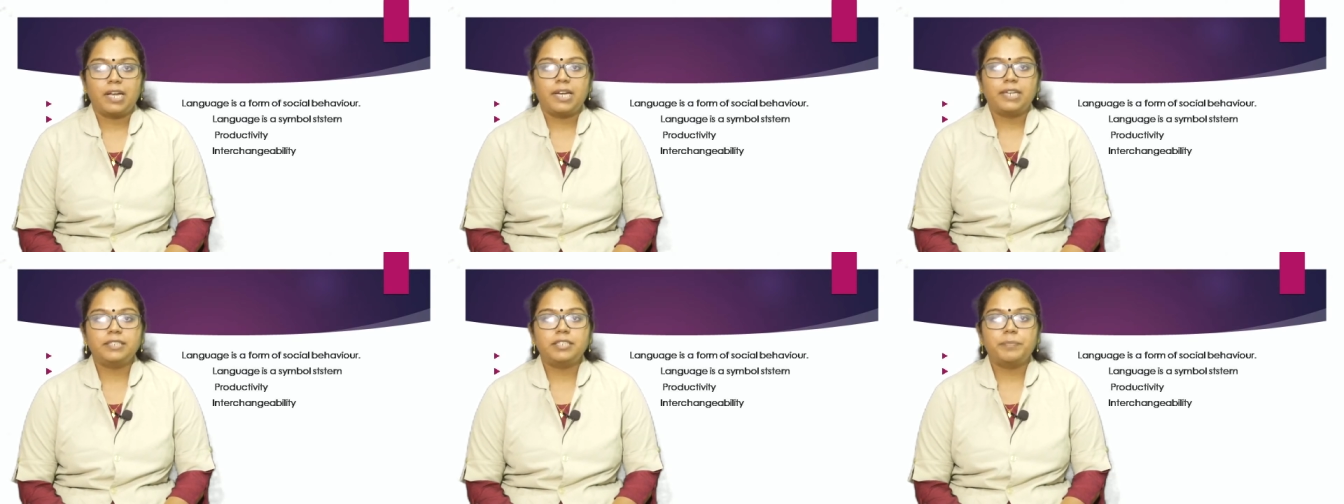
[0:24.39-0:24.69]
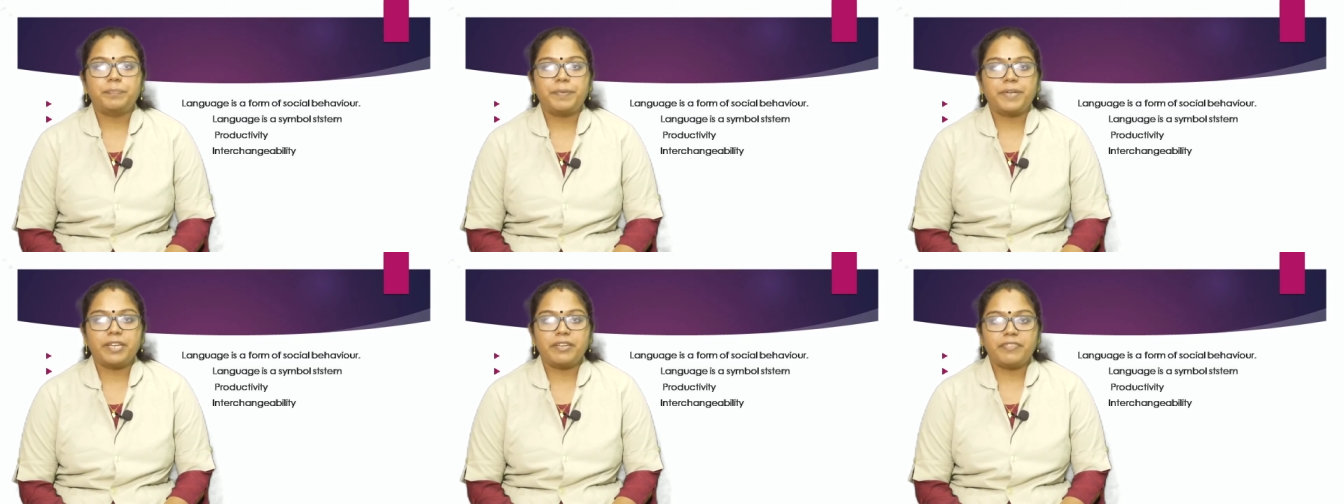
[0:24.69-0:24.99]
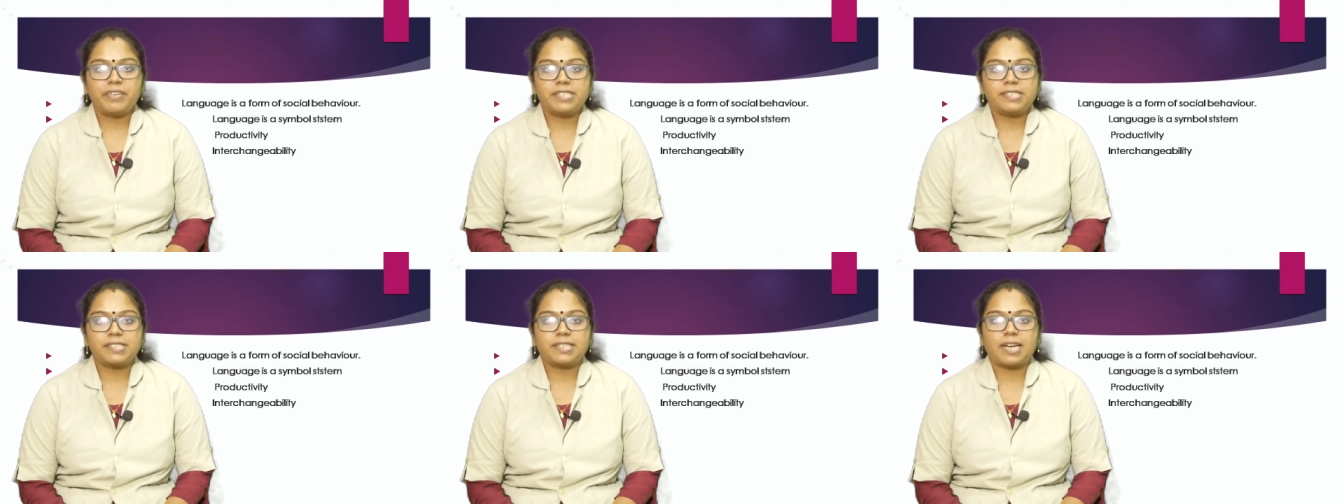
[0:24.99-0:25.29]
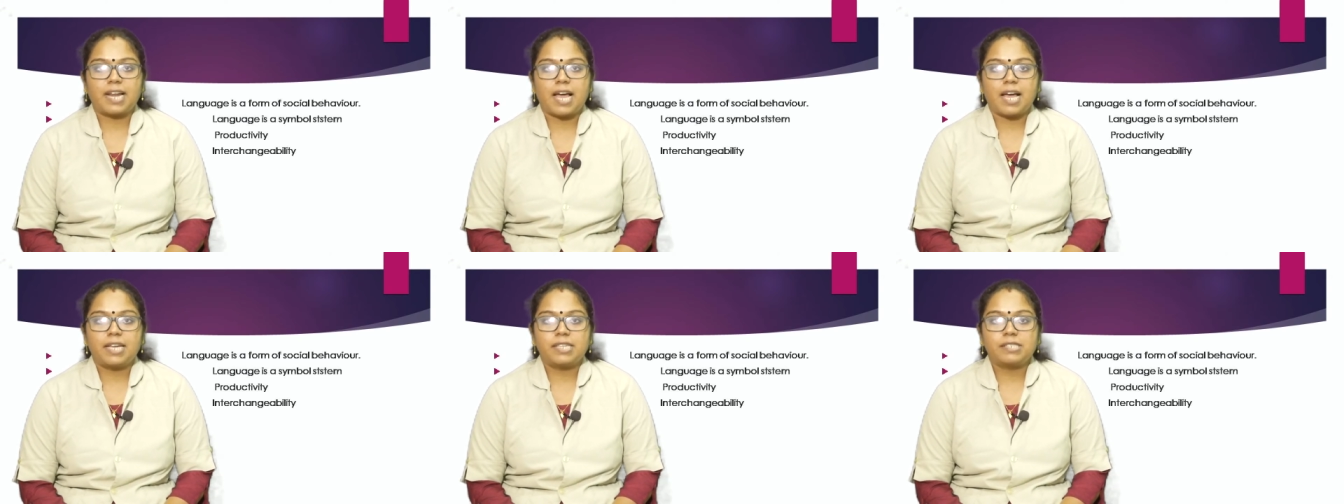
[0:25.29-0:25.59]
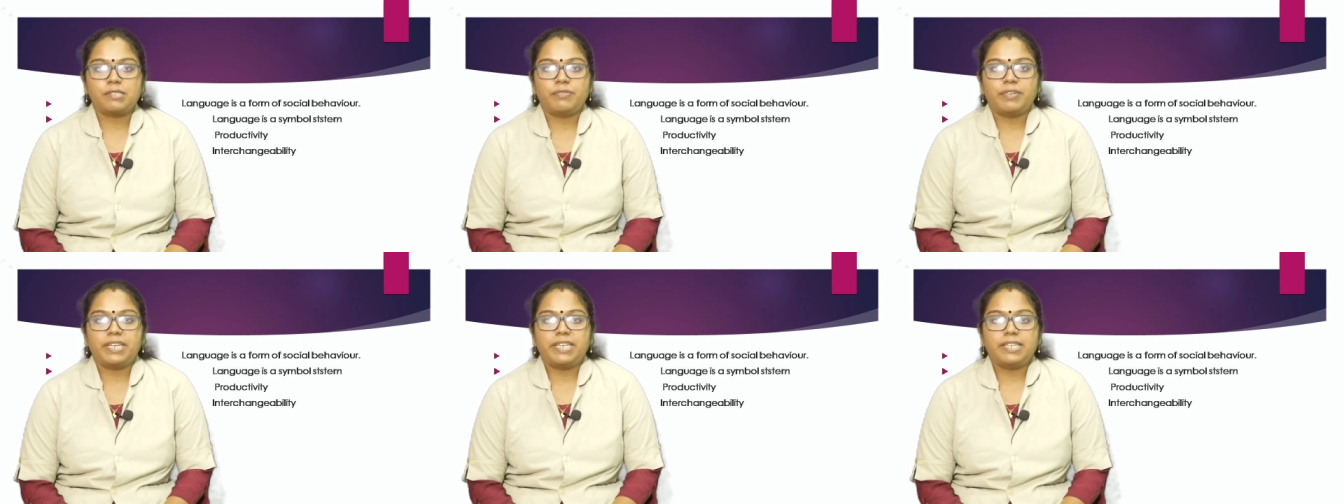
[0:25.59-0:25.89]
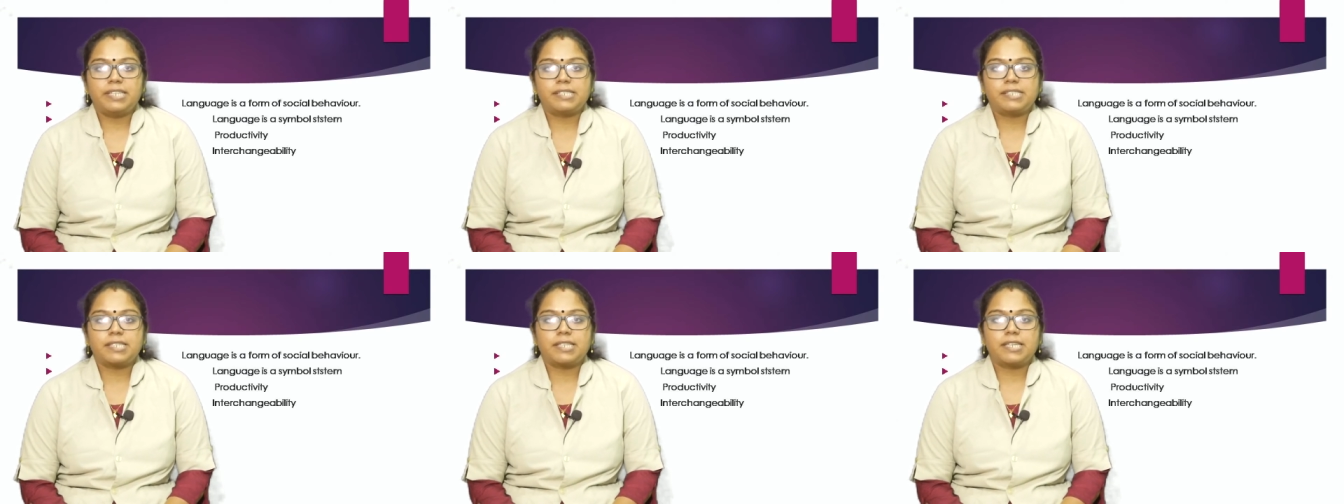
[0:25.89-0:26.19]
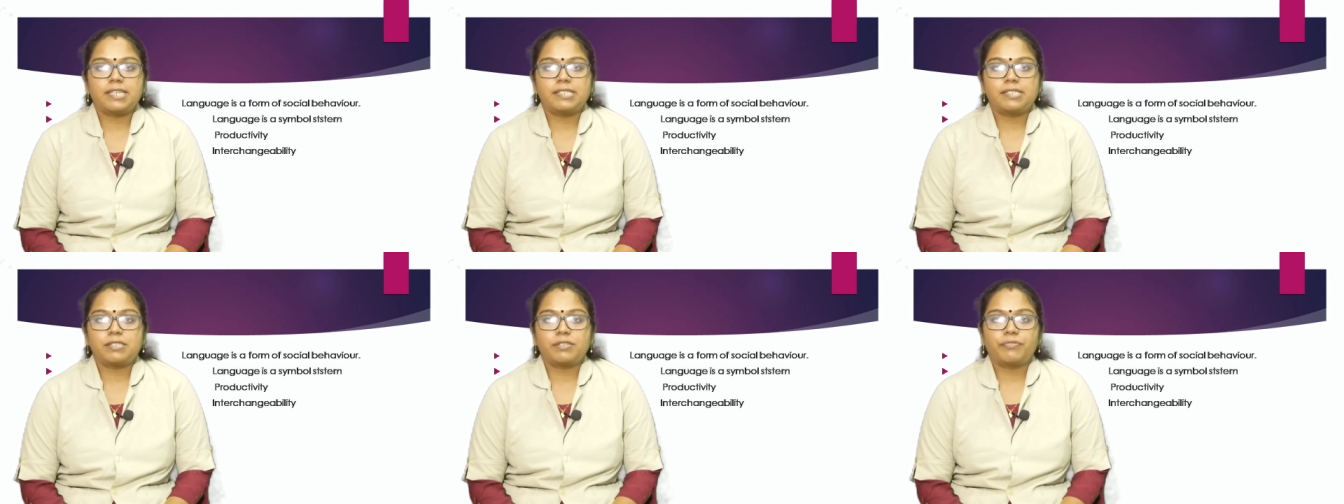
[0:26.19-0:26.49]
In the previous class, we
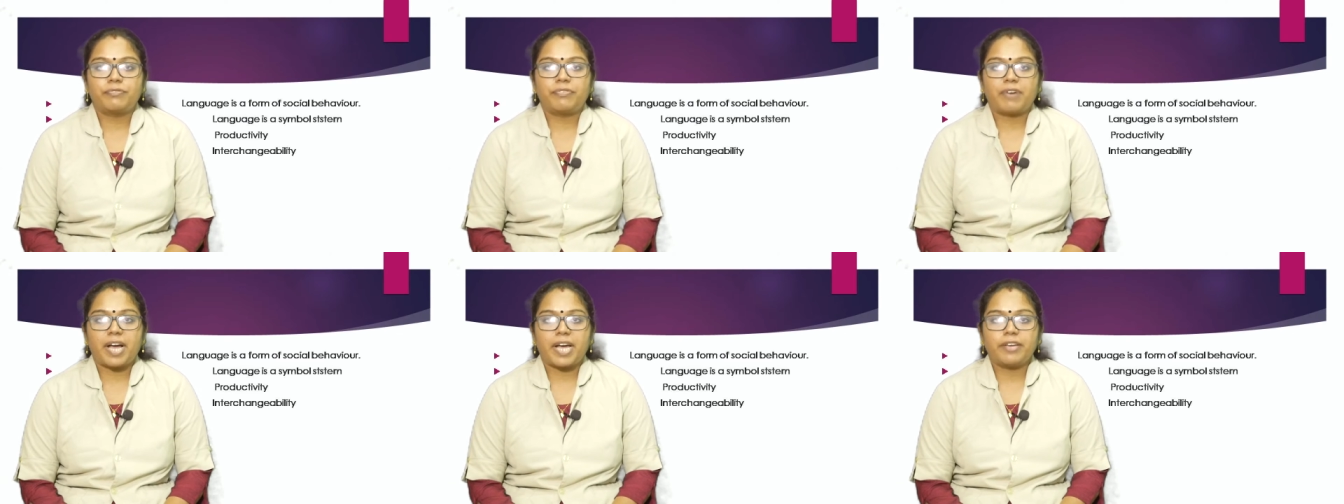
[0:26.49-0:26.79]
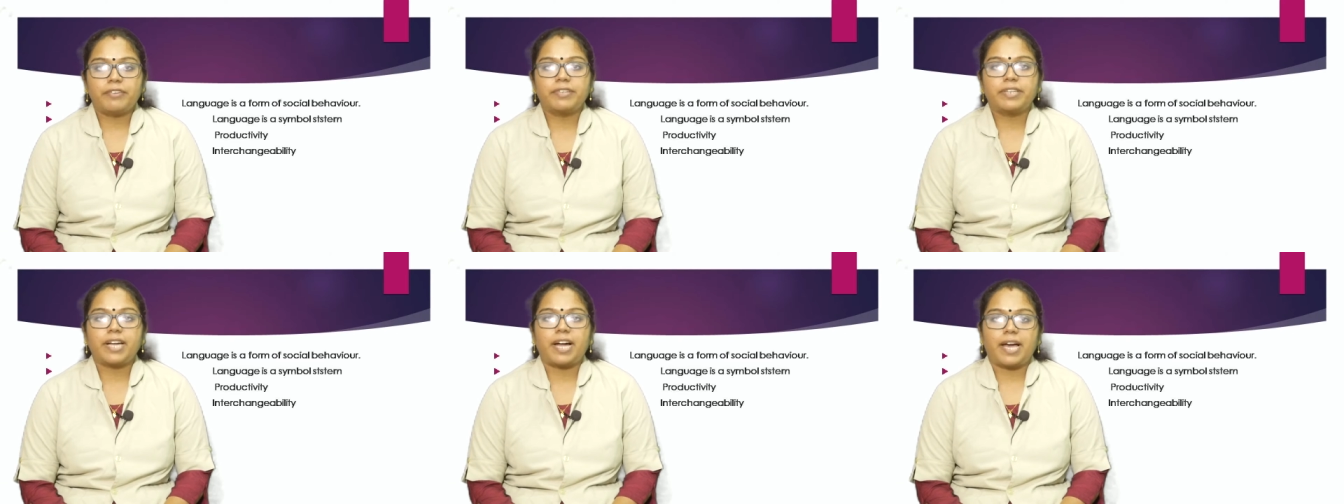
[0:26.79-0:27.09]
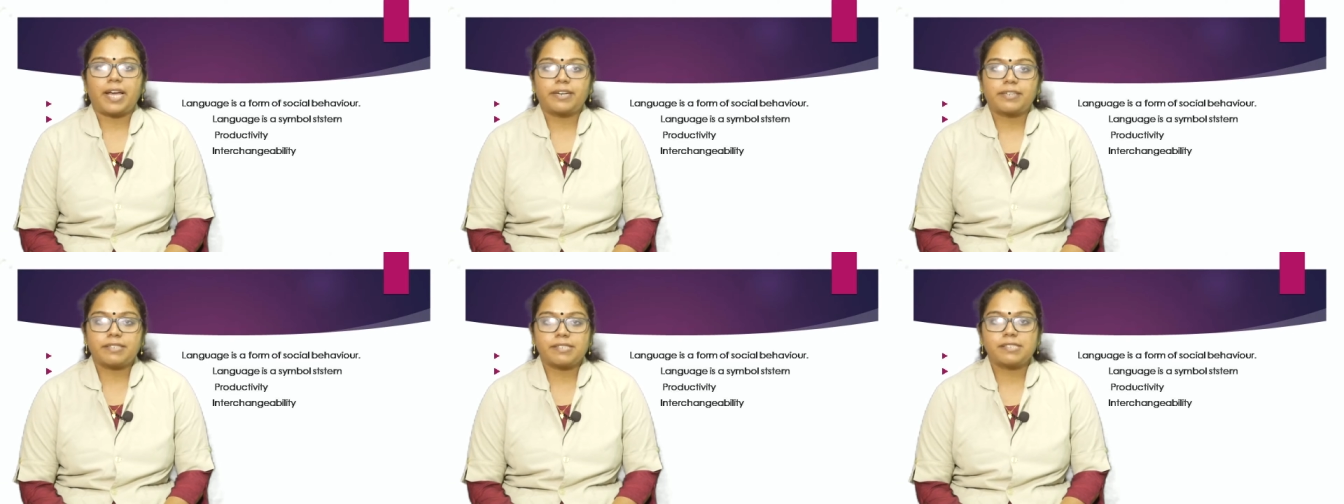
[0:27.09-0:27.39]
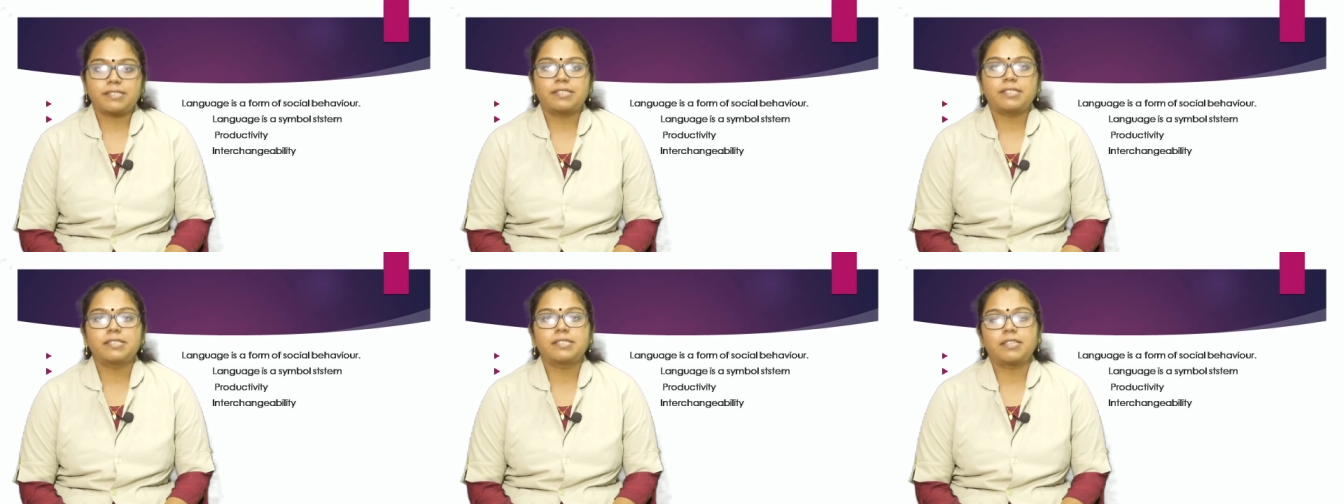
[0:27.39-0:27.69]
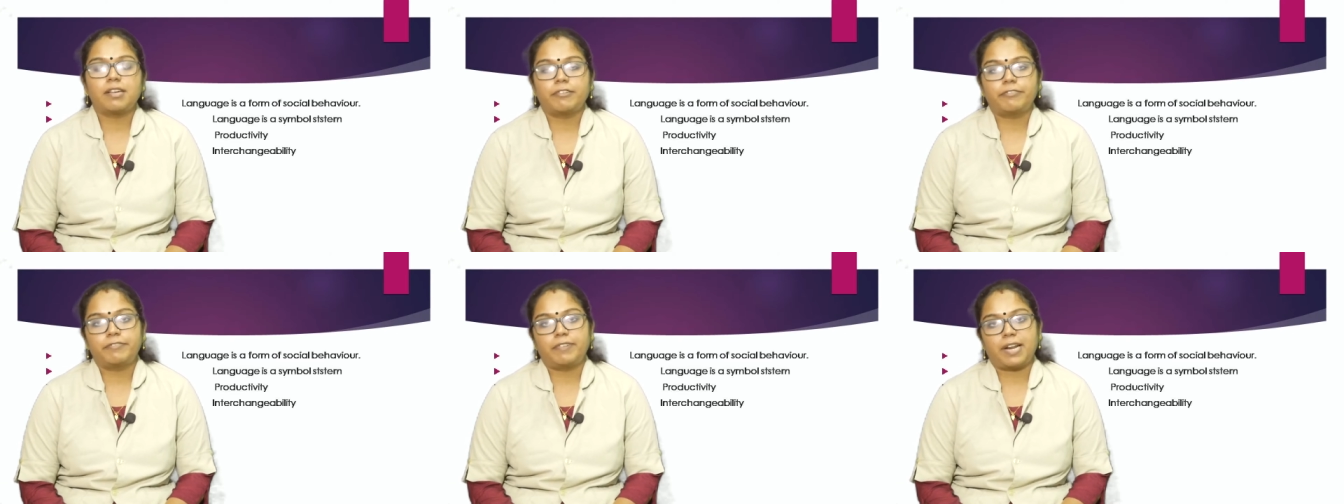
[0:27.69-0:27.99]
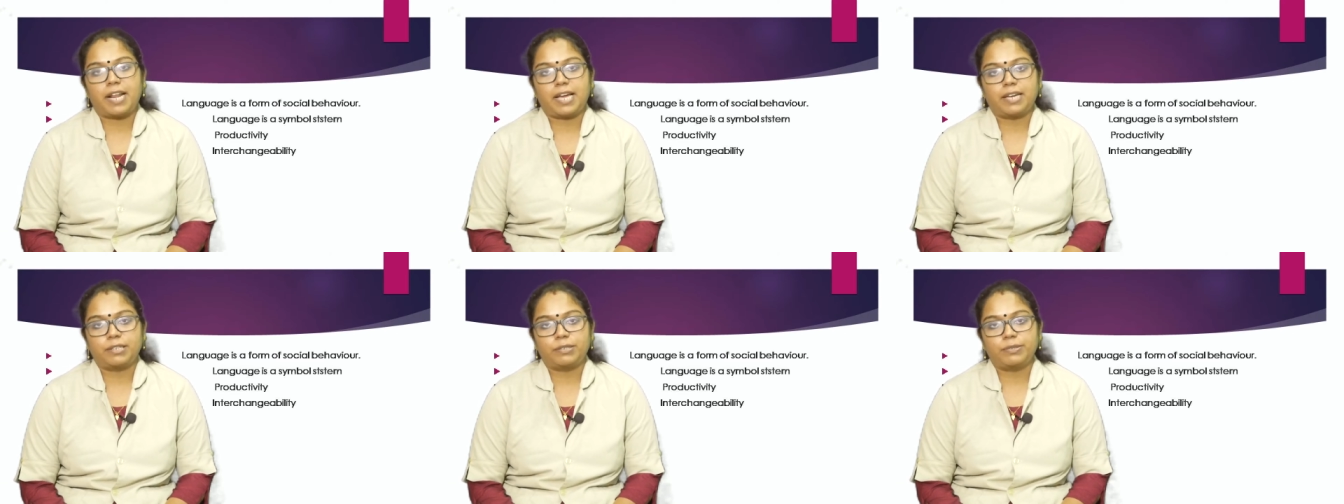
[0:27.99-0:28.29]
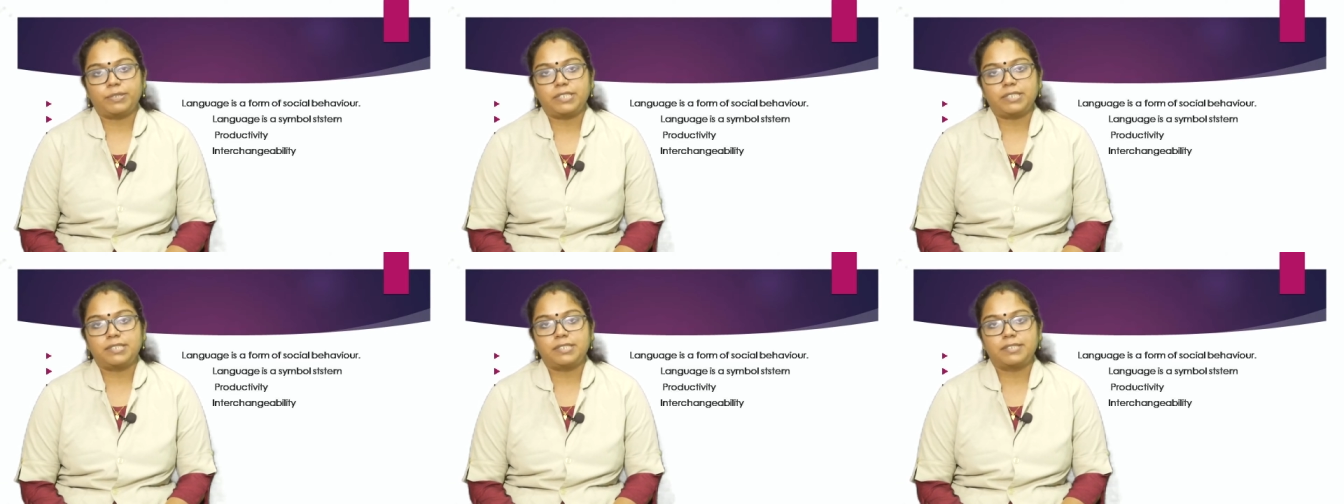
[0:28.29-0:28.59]
discussed 5 characteristics of
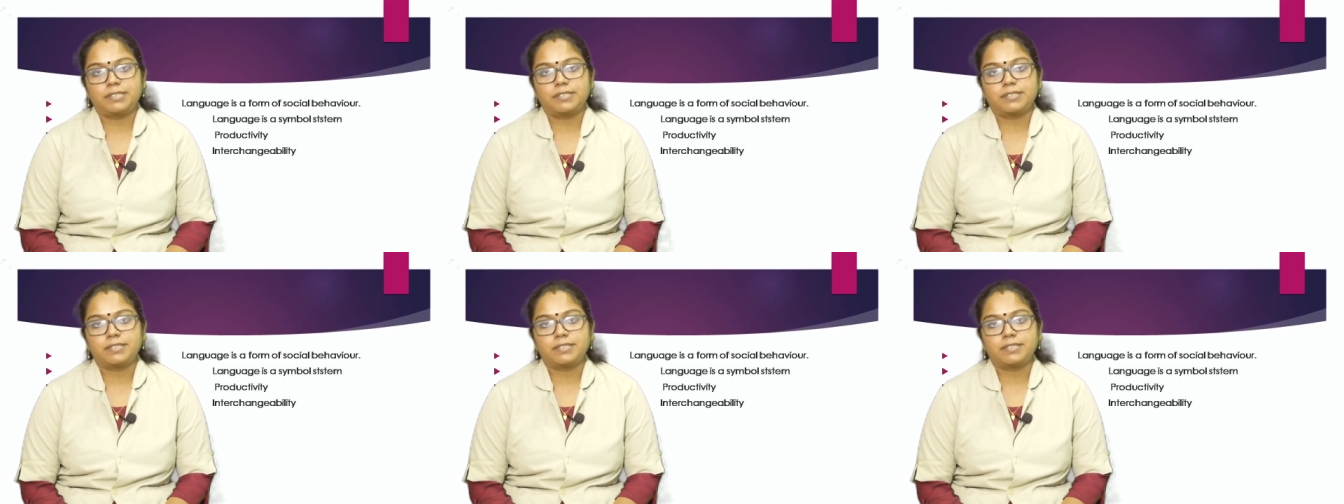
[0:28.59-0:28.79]
language.